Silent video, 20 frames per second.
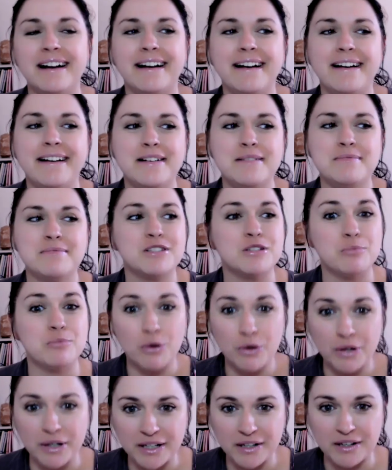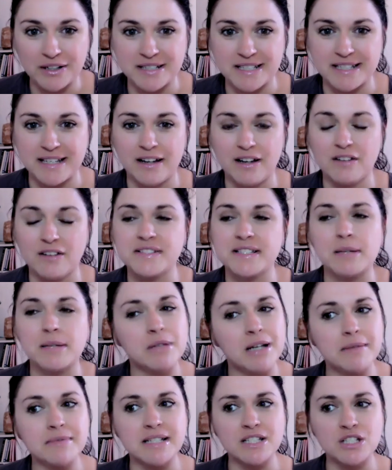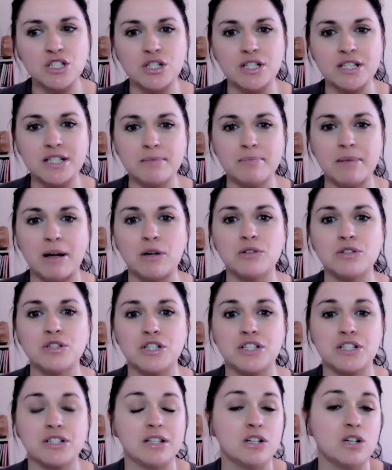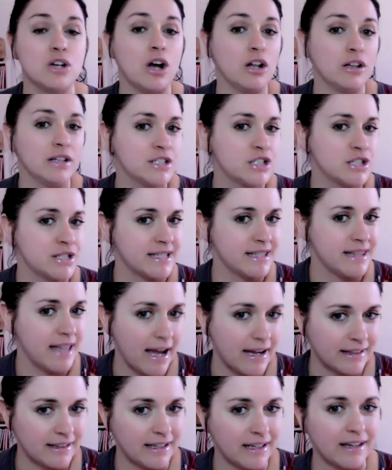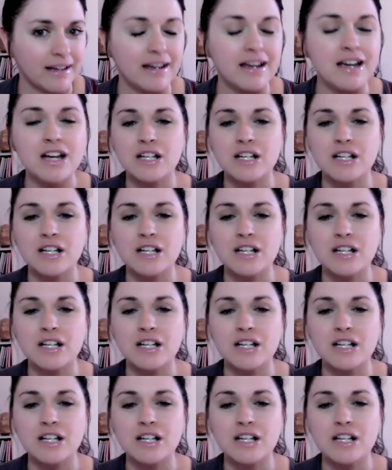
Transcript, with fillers: um, supporting ourselves, sometimes it's just about just the knowledge is lacking.